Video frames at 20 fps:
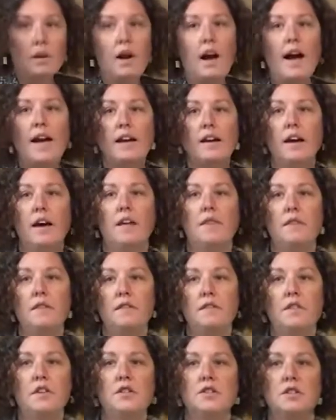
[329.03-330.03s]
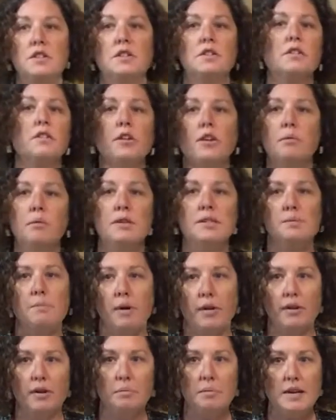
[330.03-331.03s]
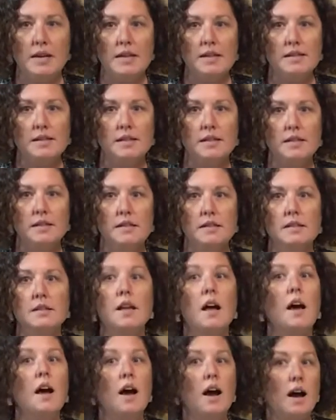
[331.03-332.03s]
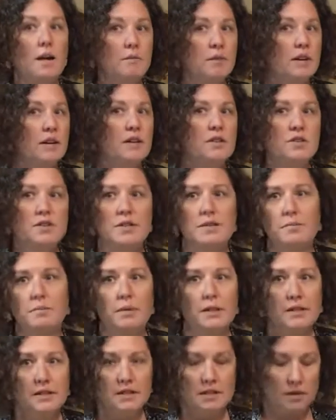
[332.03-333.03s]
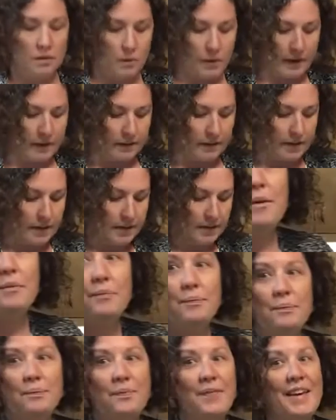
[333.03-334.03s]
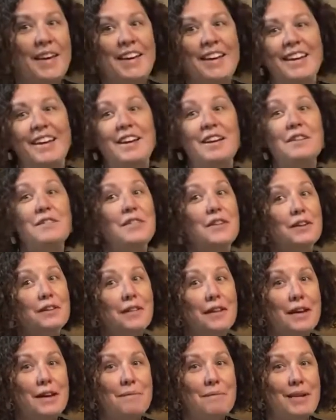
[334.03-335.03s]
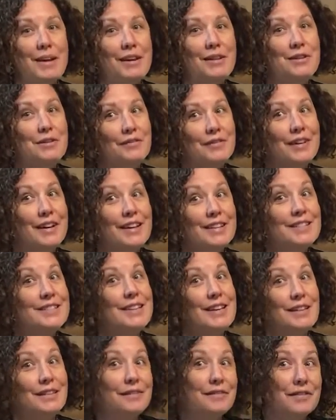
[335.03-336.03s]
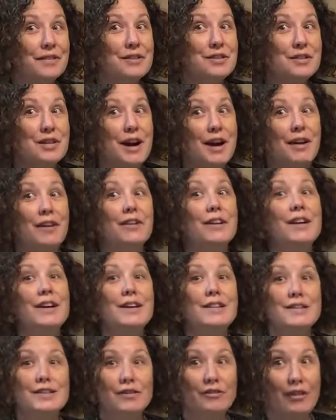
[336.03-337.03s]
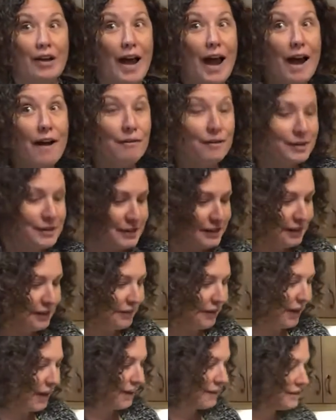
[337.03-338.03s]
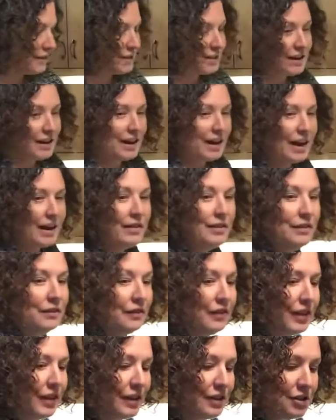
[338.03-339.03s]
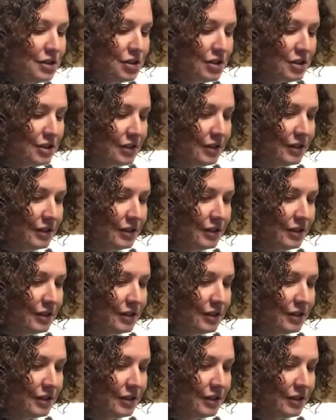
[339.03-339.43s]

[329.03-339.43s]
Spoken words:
I cut the fish into a little bit smaller pieces, I'm gonna just rinse it quickly. If you're like me and you forgot to take the fish out several hours in advance and the fish